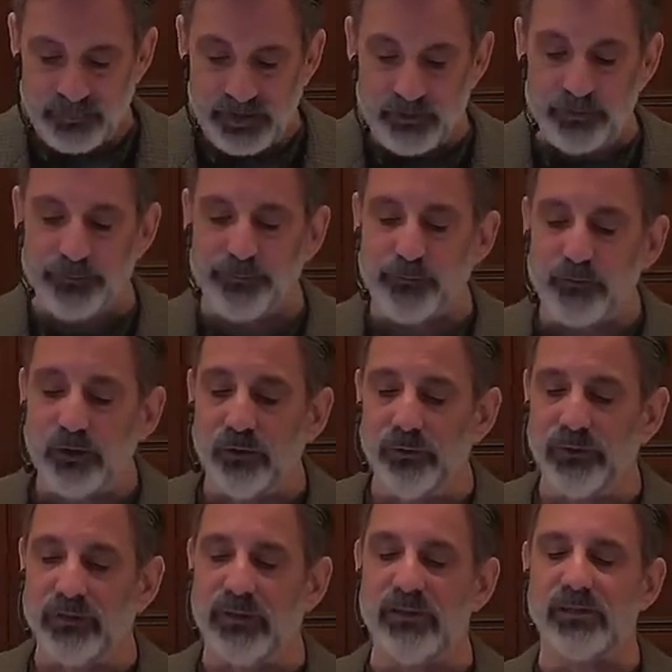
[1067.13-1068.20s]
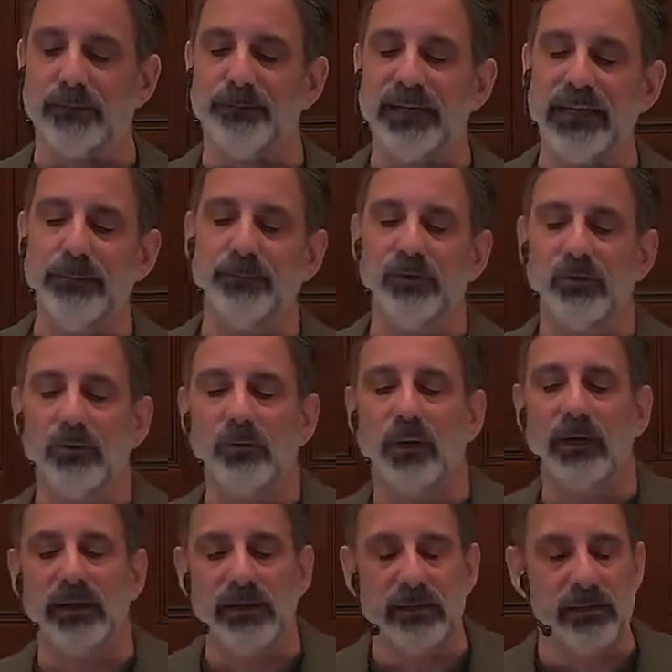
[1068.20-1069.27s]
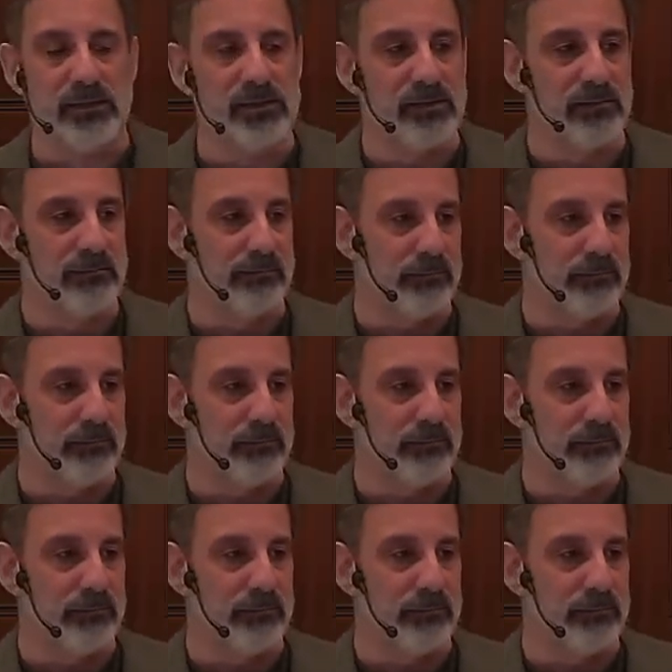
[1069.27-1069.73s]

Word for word: The fruit is a people who are his.